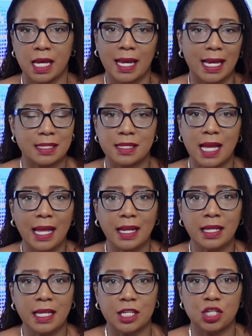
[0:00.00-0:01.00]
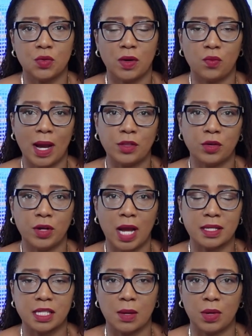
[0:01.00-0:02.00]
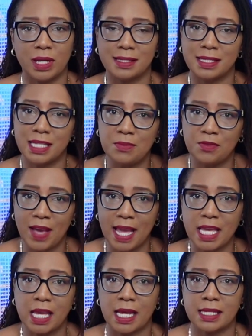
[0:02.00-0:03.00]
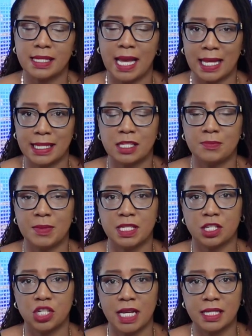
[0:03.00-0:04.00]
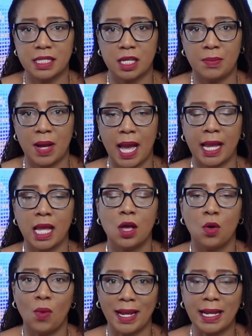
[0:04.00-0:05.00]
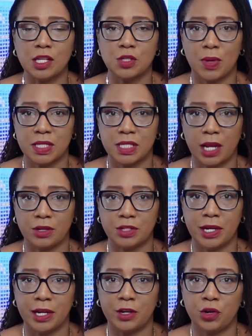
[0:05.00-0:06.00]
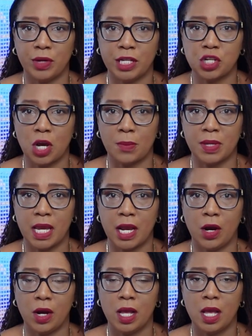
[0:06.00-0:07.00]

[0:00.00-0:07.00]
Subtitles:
It's not an issue of whether or not someone is deep faking us, as has been suggested by White House Press Secretary Karine Jean-Pierre.